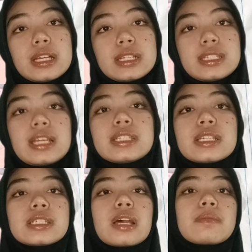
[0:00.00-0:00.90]

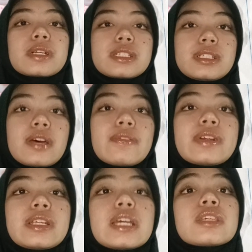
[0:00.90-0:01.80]
Sentence number
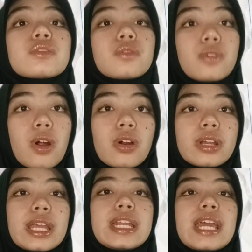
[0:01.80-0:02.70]
7 is
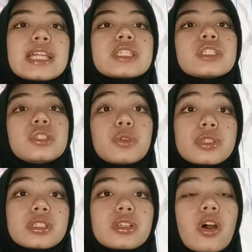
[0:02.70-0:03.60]
wrong in its
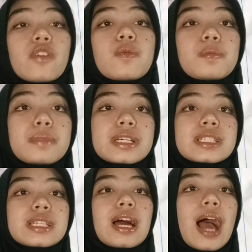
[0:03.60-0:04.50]
use of
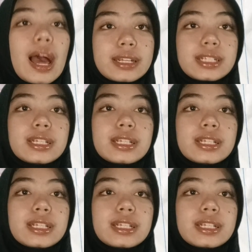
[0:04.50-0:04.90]
must had.